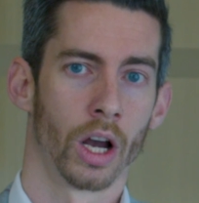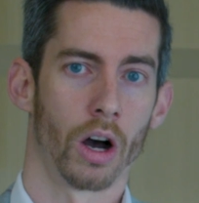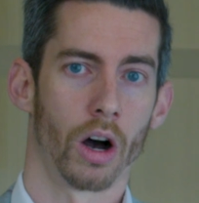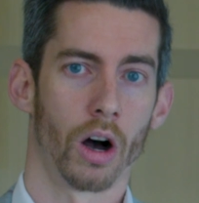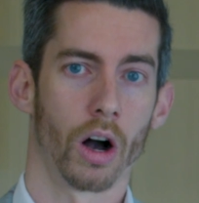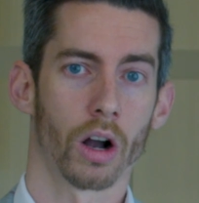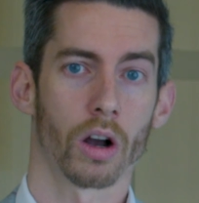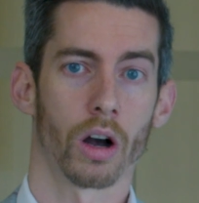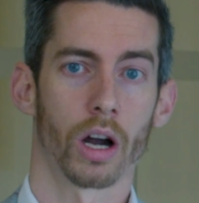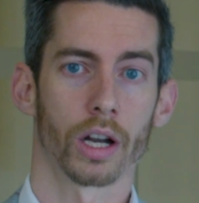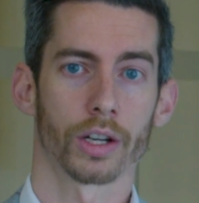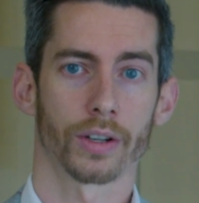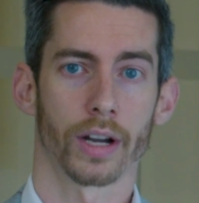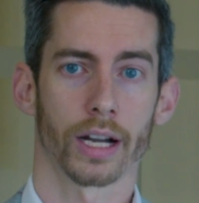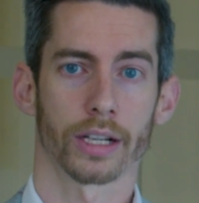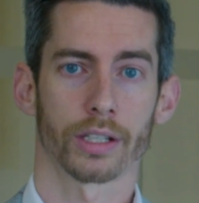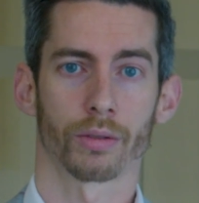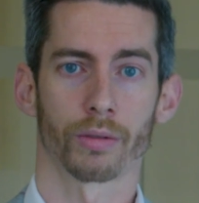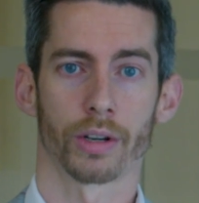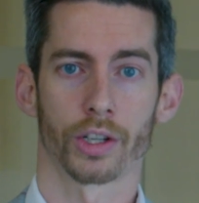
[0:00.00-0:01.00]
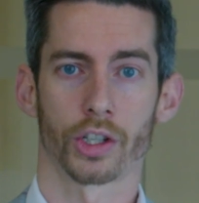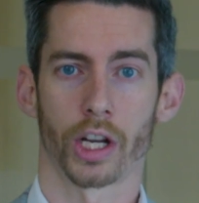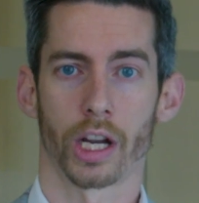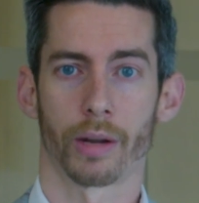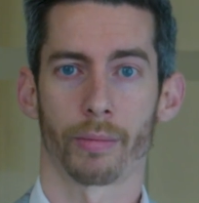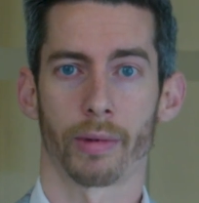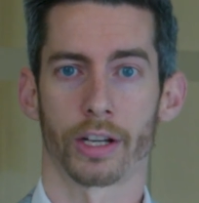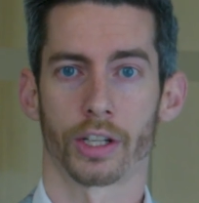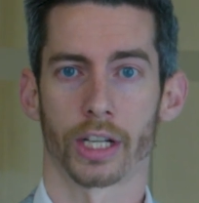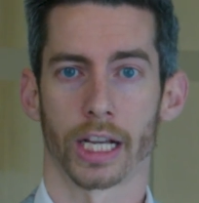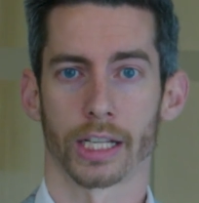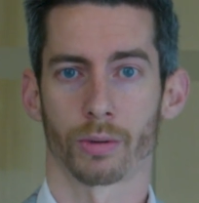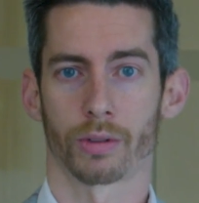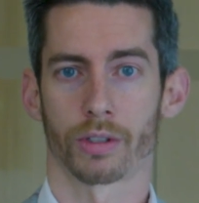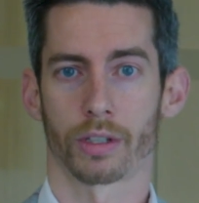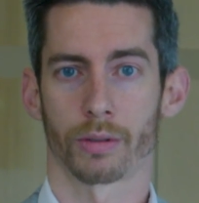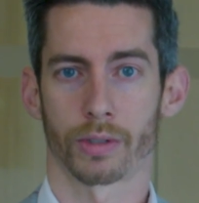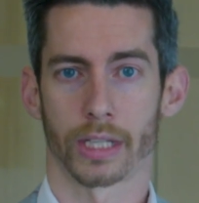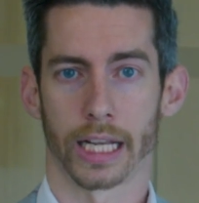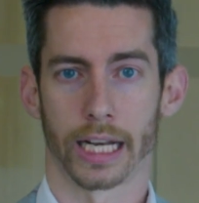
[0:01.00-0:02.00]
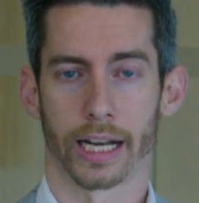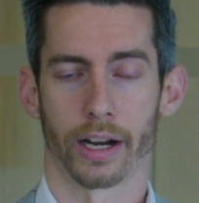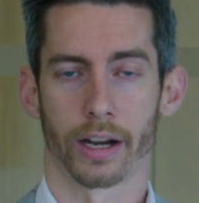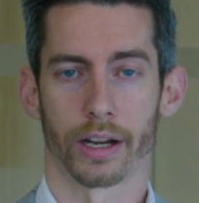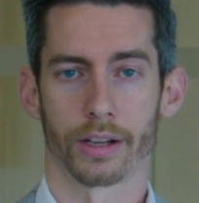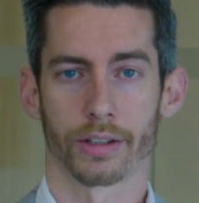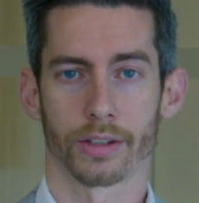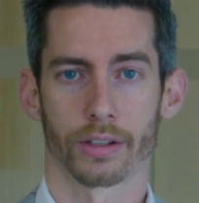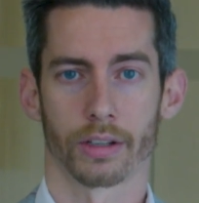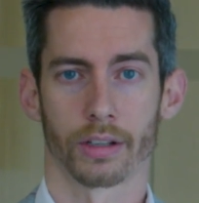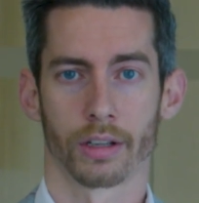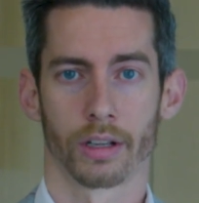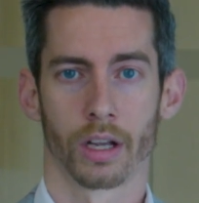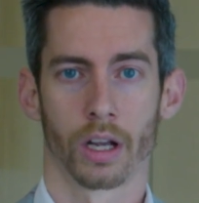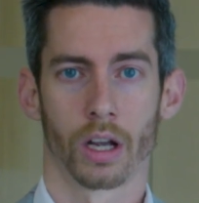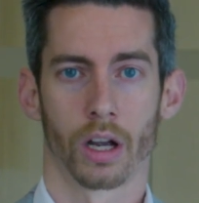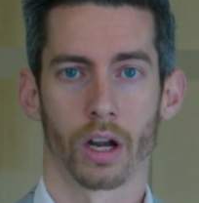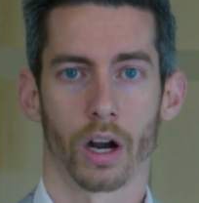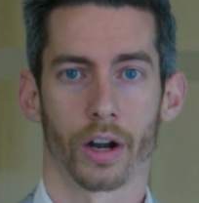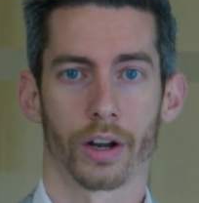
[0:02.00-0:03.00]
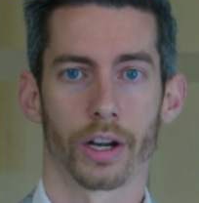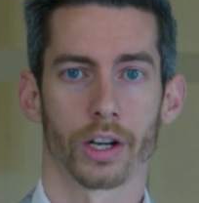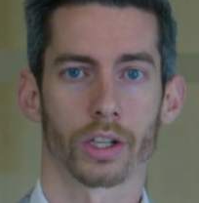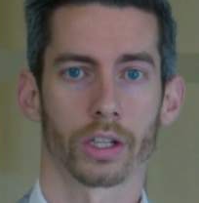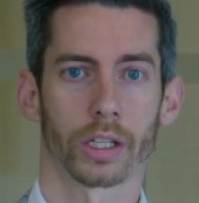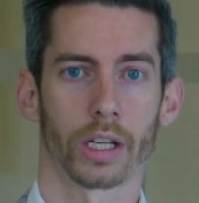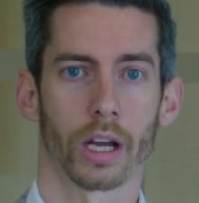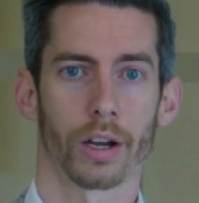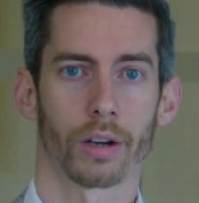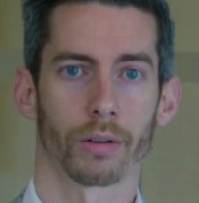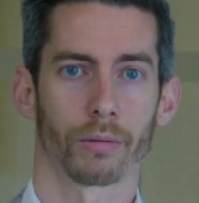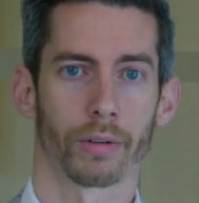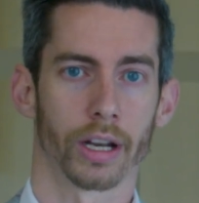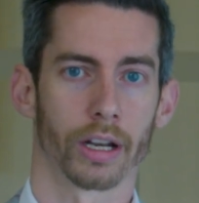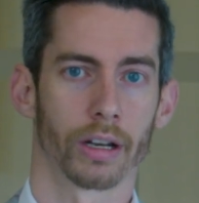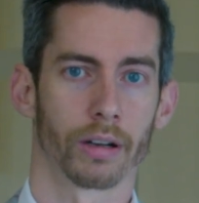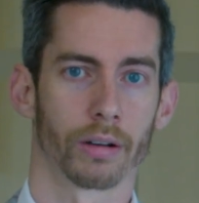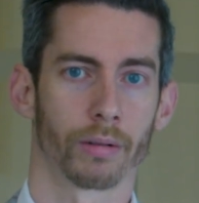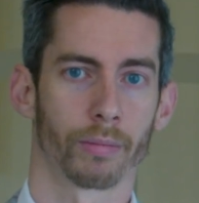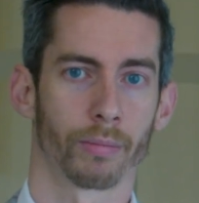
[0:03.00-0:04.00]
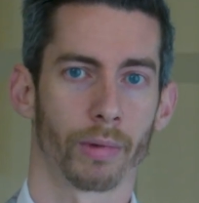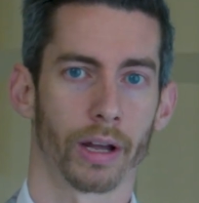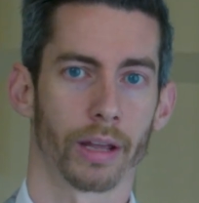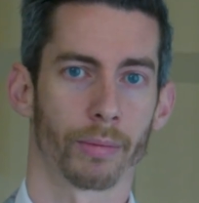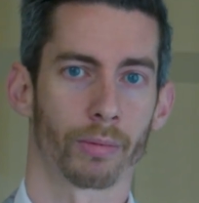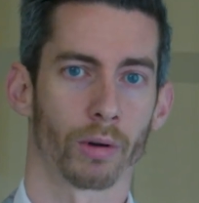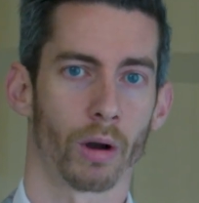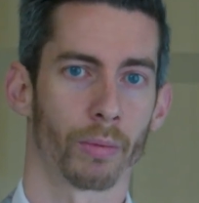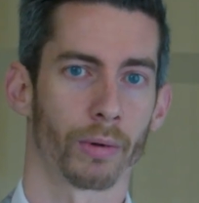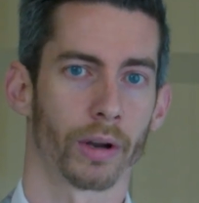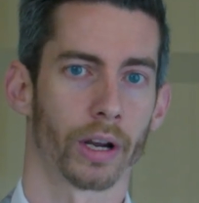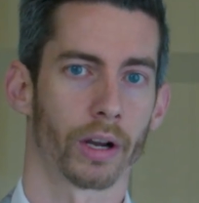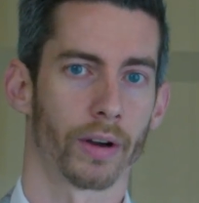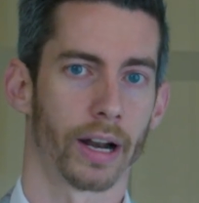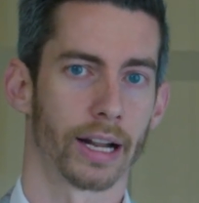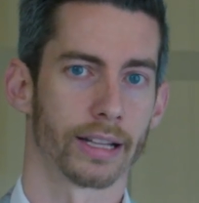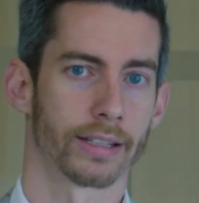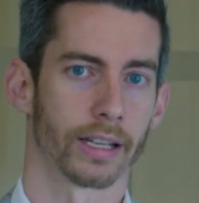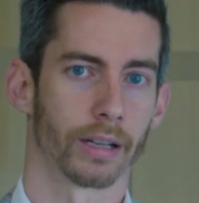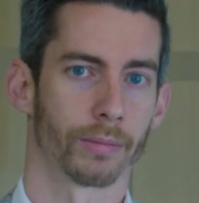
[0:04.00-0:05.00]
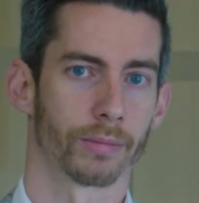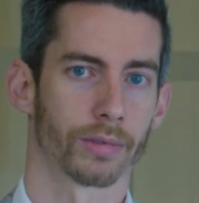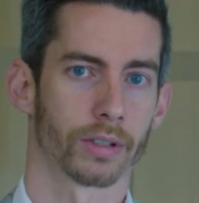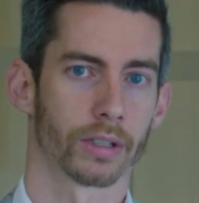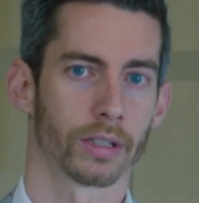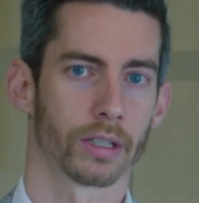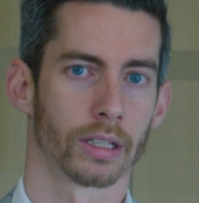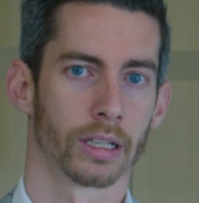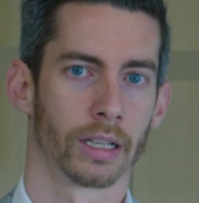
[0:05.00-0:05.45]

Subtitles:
All contracts originated by Chesswood subsidiaries are initially underwritten by the appropriate credit teams.